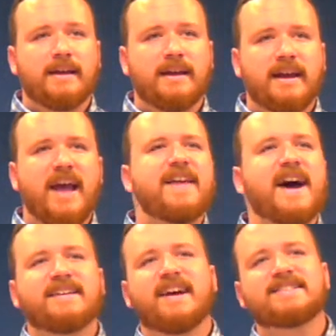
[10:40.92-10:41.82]
And
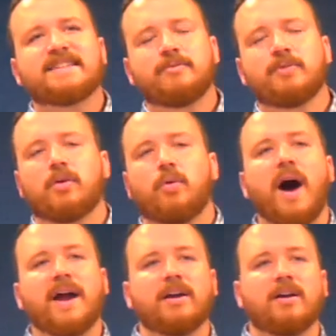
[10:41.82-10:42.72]
that doesn't
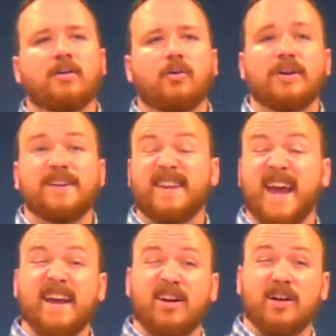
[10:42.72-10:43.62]
require or
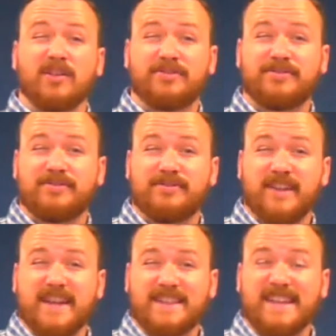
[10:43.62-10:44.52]
entail
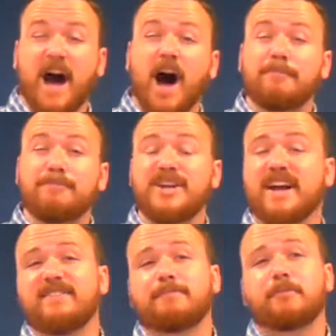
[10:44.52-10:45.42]
that the
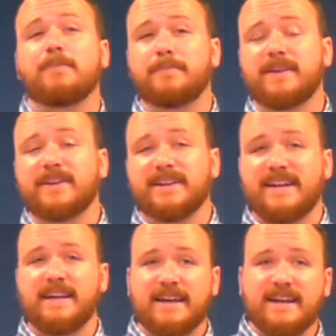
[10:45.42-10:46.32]
objective
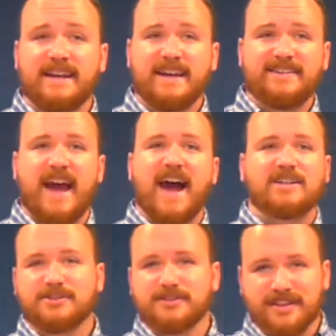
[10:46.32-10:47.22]
probability is
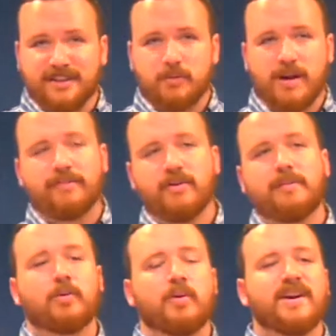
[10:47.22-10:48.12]
actually whatever
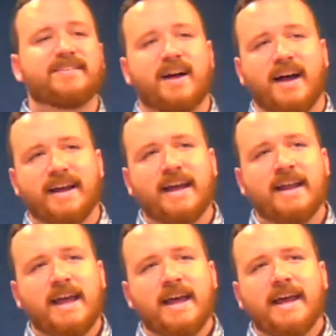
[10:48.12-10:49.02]
number we're assigning
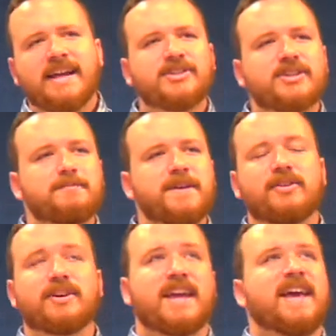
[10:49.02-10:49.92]
it. It just means,
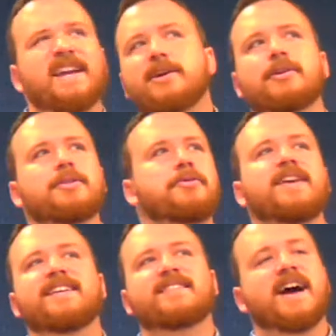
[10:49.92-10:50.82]
look, here are the
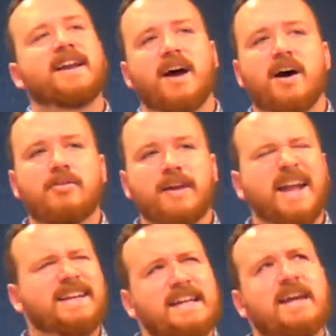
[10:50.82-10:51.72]
things I know,
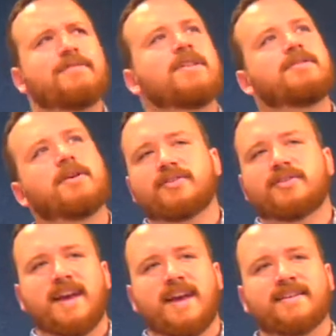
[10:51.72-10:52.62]
and given those
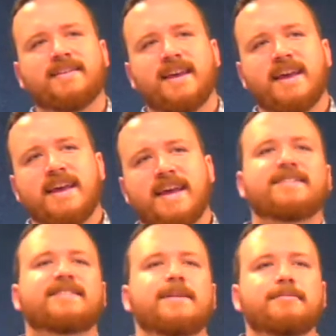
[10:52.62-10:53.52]
things, it
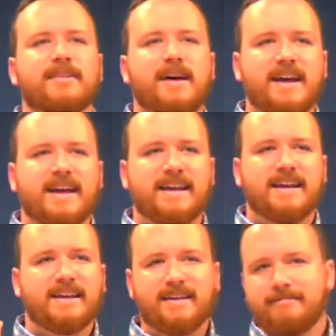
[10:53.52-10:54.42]
seems like
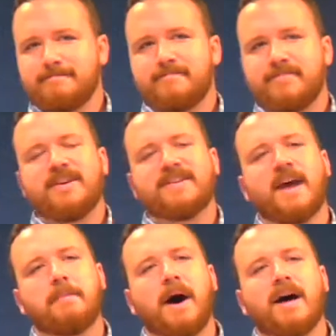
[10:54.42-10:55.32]
this
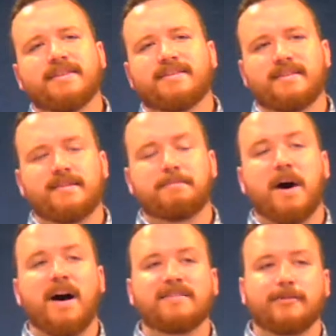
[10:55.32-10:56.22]
hypothesis is
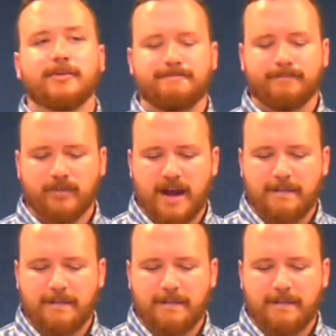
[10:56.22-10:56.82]
possible, right?